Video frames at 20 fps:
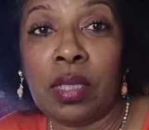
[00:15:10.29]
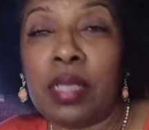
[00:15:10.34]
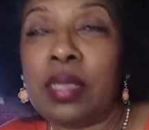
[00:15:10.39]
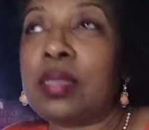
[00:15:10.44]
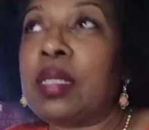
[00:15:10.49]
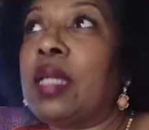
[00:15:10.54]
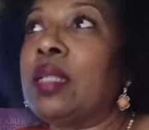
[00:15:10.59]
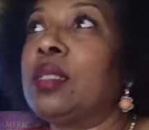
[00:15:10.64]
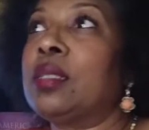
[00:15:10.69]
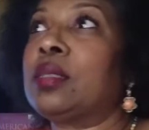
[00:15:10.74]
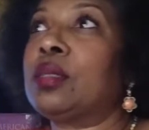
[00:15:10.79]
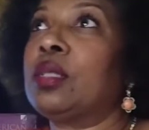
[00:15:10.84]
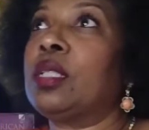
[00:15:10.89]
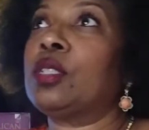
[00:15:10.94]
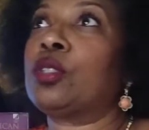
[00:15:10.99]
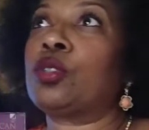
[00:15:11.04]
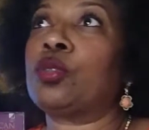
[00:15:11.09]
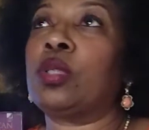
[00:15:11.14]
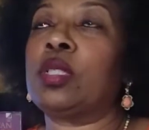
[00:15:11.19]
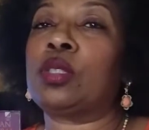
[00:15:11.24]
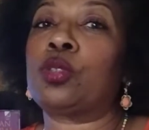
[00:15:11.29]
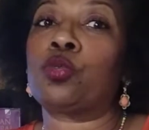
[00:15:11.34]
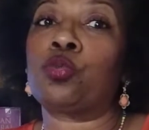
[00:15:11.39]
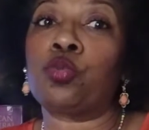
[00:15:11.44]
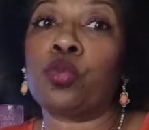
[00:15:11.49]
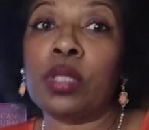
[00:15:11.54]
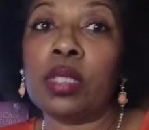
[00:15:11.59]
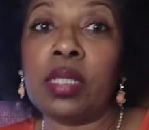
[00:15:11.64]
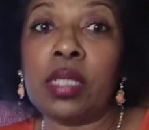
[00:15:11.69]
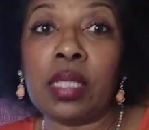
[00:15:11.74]
It's
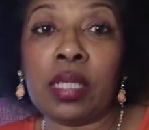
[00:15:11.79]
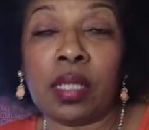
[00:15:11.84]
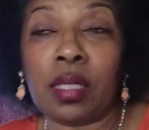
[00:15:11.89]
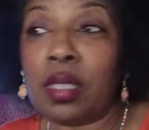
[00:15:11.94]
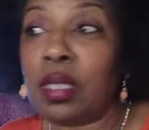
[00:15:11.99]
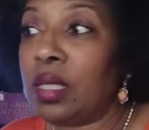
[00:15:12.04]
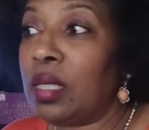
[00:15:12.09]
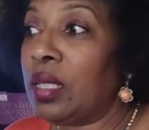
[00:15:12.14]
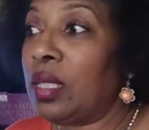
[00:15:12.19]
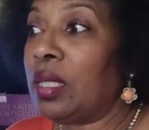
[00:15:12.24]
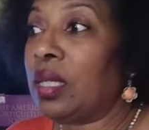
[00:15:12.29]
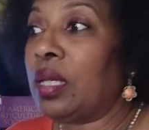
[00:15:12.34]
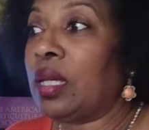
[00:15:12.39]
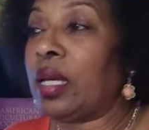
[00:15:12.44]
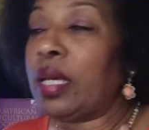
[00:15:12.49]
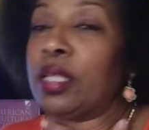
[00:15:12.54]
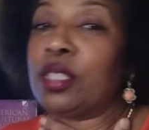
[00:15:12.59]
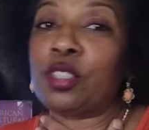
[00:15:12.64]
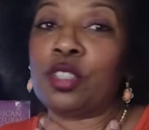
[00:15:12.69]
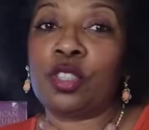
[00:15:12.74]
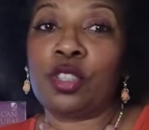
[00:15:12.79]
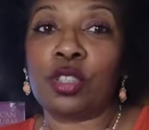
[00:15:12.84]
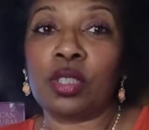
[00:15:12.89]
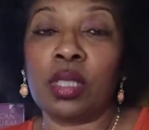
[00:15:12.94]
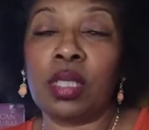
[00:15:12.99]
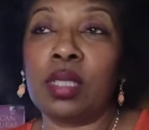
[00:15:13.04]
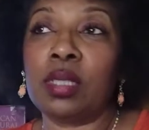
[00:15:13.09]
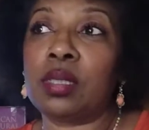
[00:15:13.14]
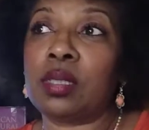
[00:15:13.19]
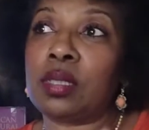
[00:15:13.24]
really it's
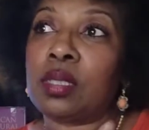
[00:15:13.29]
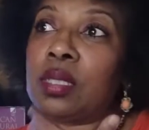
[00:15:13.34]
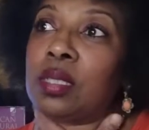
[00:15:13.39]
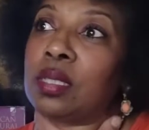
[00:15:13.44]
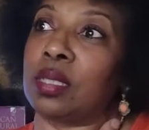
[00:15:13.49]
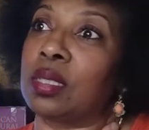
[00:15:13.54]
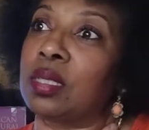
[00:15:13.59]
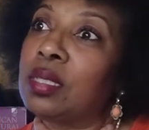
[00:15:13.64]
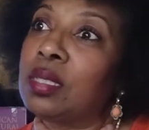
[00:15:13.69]
it's